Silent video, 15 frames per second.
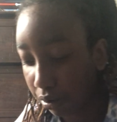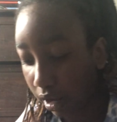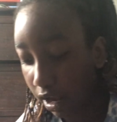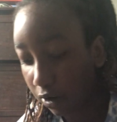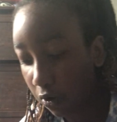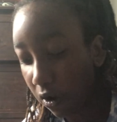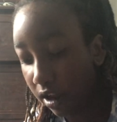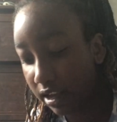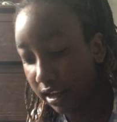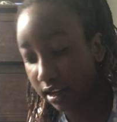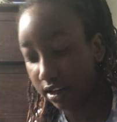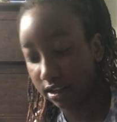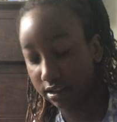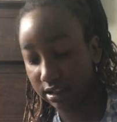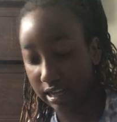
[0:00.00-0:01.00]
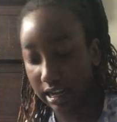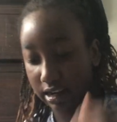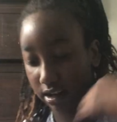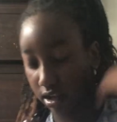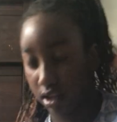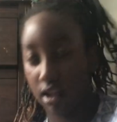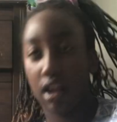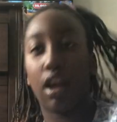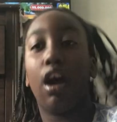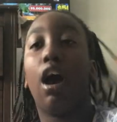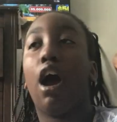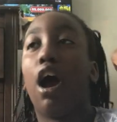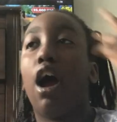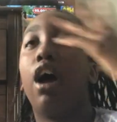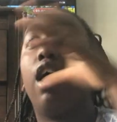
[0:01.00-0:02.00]
I got a necklace. Like
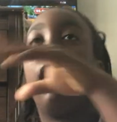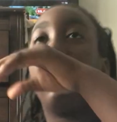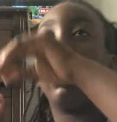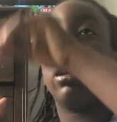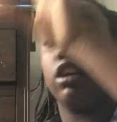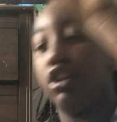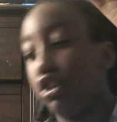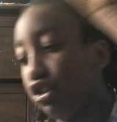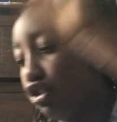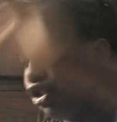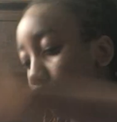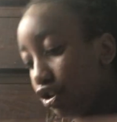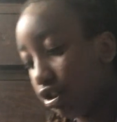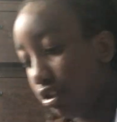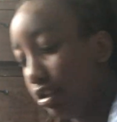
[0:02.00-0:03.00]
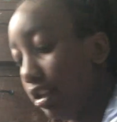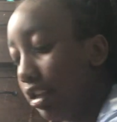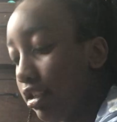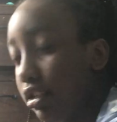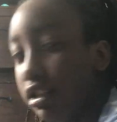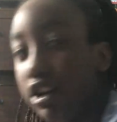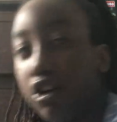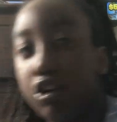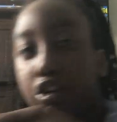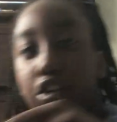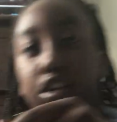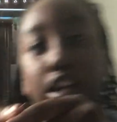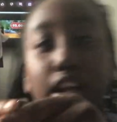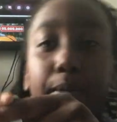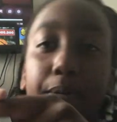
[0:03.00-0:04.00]
I used this little
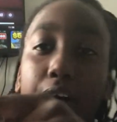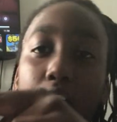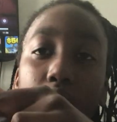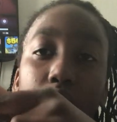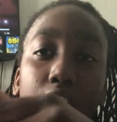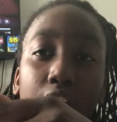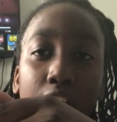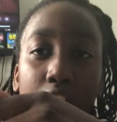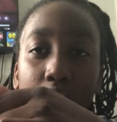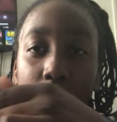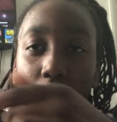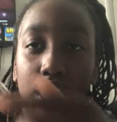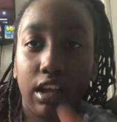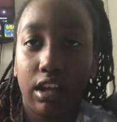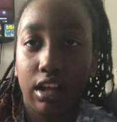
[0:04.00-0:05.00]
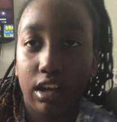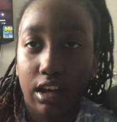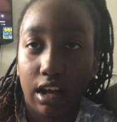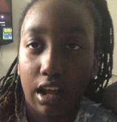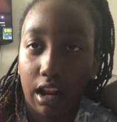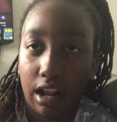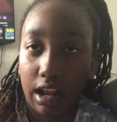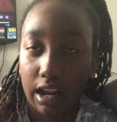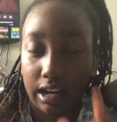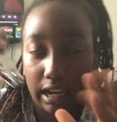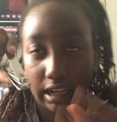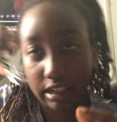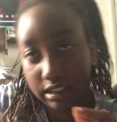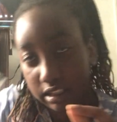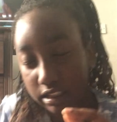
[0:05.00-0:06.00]
clipper. Uh,
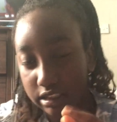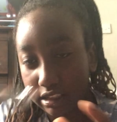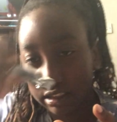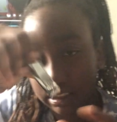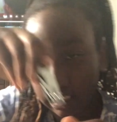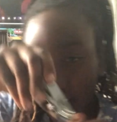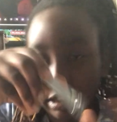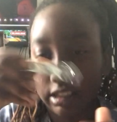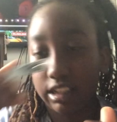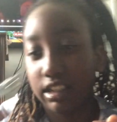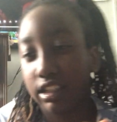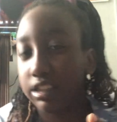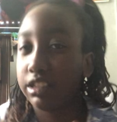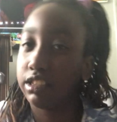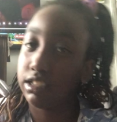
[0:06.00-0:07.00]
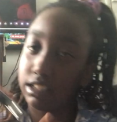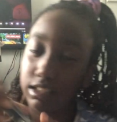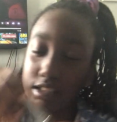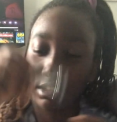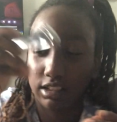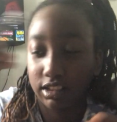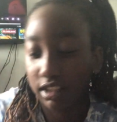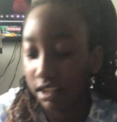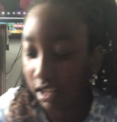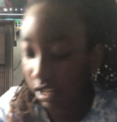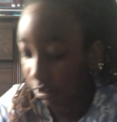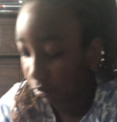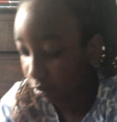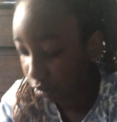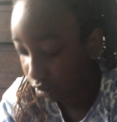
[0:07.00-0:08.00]
like did da, da, da, da, da, da, da, and it
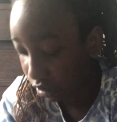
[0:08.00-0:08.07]
was